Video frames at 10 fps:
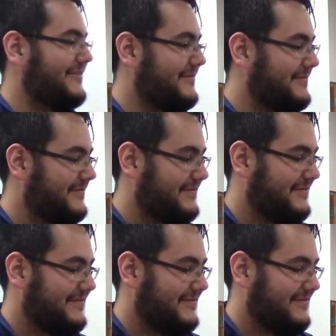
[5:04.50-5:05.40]

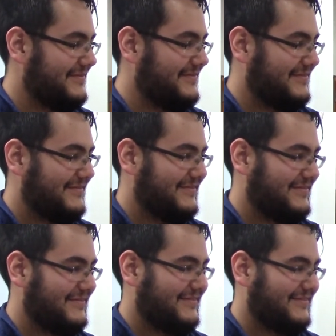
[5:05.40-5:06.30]

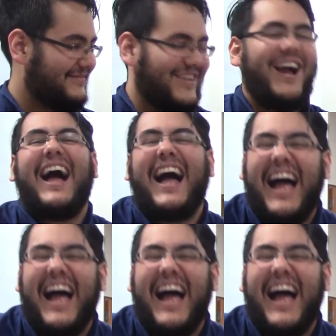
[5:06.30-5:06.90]
(silent)